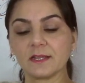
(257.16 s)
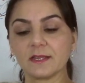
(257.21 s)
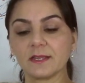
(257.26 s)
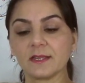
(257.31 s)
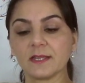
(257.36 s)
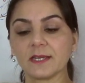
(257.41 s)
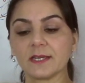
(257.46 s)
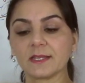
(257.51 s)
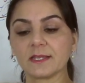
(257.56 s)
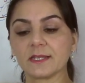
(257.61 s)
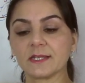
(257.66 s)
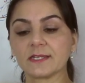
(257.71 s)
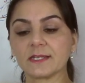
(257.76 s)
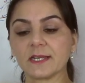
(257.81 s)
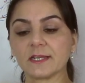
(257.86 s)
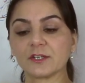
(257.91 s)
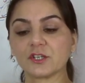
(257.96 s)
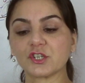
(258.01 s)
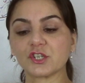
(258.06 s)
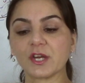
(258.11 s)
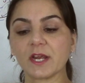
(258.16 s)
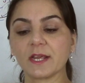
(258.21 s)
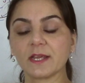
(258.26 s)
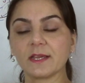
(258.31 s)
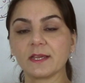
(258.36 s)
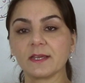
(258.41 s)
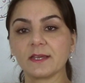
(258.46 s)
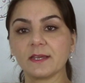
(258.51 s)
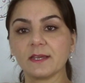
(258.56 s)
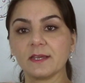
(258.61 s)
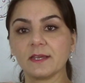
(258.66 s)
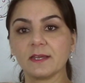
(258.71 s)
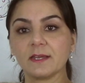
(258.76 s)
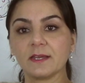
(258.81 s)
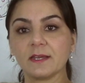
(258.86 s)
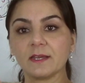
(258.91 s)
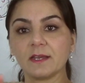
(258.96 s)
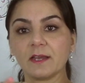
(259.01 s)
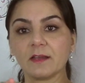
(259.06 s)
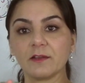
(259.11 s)
like this and check
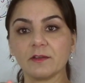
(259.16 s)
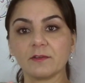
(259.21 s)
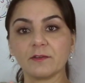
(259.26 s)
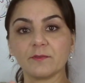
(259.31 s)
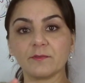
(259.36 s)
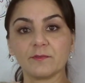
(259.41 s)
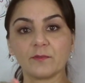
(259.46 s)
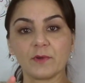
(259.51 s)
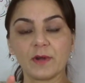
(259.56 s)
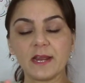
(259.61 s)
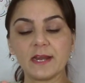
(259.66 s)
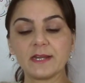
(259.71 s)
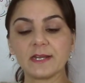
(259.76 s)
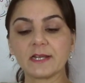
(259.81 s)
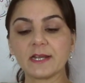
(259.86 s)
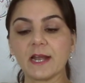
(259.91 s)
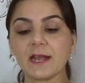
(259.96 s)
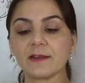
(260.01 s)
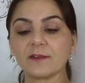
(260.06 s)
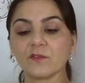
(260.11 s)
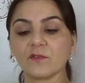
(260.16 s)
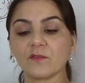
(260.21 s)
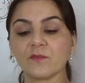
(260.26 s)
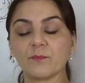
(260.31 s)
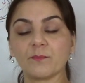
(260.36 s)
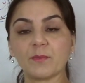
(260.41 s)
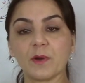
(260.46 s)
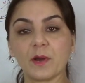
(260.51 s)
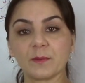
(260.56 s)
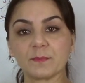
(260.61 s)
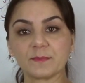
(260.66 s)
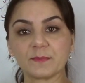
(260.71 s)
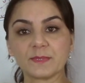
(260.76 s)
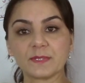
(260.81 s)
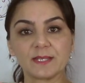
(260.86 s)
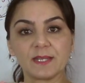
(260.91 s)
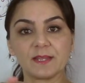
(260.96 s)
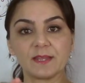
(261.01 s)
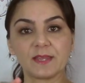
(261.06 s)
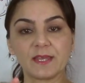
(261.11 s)
for any kind of
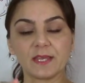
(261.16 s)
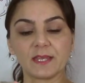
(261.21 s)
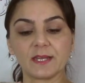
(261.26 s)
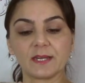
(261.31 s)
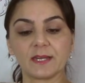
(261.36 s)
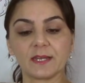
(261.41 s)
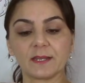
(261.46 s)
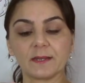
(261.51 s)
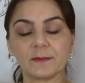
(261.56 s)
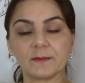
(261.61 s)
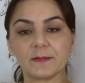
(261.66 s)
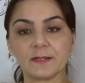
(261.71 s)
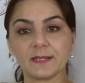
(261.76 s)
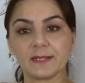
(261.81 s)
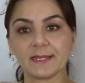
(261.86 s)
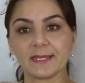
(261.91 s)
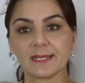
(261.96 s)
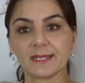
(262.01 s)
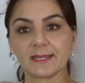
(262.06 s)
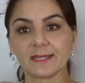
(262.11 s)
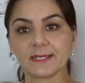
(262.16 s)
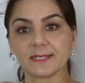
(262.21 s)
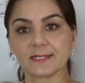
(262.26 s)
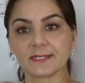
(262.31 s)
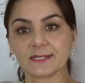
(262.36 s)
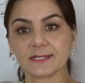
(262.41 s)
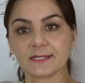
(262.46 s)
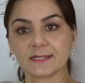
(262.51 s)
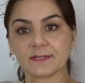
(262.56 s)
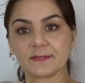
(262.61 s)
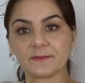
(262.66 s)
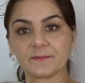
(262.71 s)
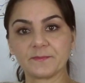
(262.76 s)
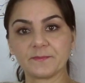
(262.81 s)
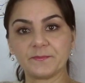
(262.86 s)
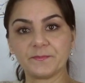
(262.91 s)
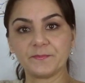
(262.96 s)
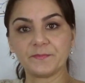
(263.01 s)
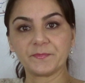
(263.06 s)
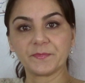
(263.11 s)
bumps and thickening like this.
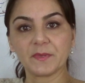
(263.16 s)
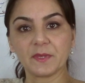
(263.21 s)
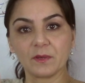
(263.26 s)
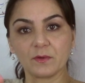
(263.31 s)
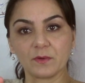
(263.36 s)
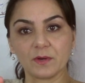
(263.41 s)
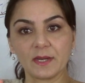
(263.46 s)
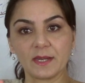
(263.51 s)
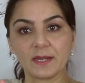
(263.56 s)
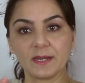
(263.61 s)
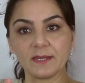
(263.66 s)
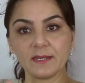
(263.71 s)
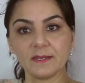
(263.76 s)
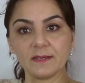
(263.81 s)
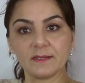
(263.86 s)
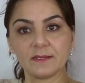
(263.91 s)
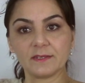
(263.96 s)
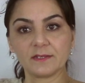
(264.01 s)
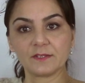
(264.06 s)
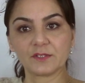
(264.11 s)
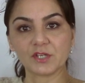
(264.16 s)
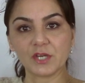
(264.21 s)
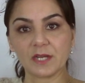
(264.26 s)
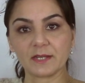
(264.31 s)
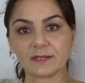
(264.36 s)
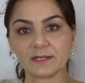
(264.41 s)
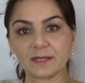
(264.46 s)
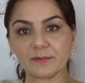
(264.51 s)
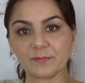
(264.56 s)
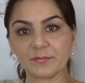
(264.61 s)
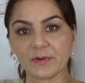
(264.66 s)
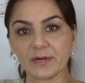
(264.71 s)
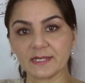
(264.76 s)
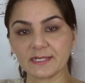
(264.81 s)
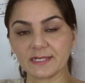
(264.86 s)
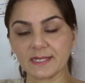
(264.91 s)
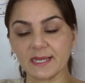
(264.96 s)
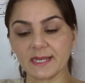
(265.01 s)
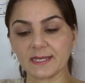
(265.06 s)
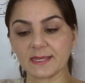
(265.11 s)
Okay? Gently
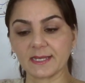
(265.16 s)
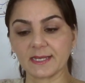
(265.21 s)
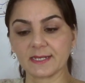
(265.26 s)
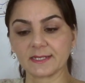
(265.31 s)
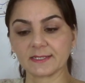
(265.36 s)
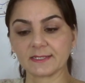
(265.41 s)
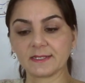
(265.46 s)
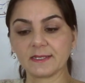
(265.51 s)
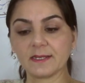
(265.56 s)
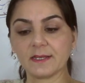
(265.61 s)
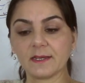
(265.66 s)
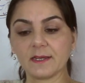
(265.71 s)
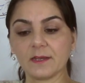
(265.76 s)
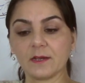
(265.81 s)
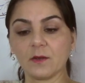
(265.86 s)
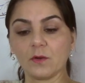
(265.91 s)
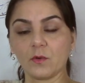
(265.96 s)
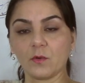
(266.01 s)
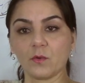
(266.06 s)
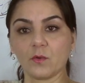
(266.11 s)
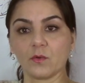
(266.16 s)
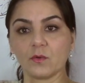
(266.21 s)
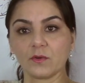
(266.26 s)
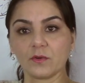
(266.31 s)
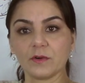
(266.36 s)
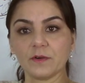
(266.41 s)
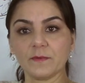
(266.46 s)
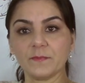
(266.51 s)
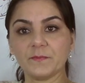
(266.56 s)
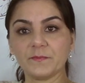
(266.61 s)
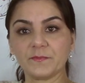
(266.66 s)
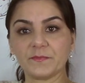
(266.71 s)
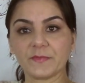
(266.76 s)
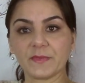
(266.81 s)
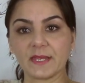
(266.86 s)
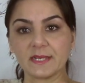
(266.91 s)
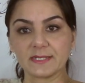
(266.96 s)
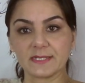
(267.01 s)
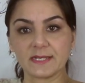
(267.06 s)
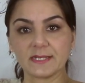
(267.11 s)
press like that, or
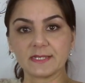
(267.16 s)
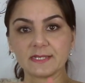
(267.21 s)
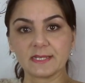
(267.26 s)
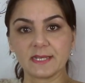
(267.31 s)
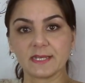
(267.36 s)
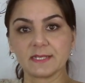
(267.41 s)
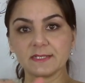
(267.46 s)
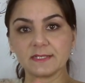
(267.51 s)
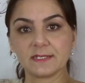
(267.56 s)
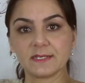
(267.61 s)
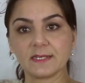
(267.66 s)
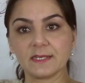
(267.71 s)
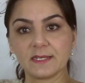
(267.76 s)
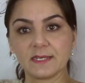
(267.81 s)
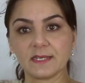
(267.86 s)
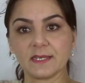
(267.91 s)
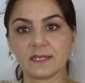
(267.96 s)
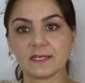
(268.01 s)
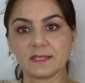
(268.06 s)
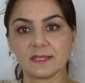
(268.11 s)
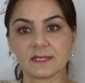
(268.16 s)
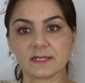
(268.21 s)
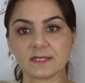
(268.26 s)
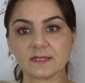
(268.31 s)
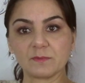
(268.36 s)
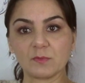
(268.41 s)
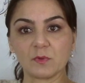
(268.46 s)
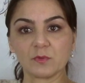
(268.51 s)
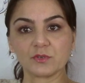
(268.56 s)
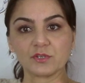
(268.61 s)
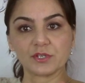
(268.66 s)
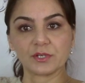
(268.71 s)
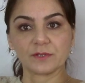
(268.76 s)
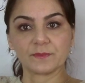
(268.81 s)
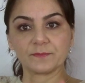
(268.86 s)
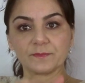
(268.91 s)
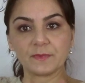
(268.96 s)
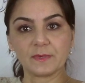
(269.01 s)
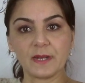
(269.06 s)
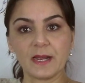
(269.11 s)
as I said, in this
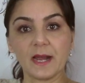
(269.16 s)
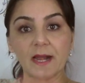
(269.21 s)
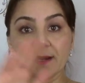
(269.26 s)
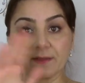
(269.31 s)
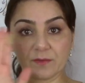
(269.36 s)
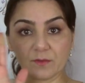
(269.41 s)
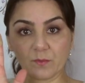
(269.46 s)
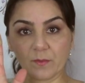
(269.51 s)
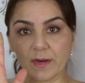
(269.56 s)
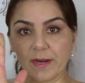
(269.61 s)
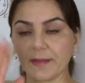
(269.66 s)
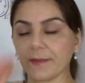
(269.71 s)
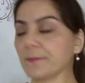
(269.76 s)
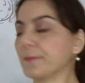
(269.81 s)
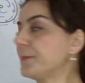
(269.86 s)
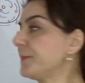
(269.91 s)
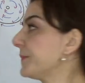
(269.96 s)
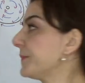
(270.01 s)
motion. Either way.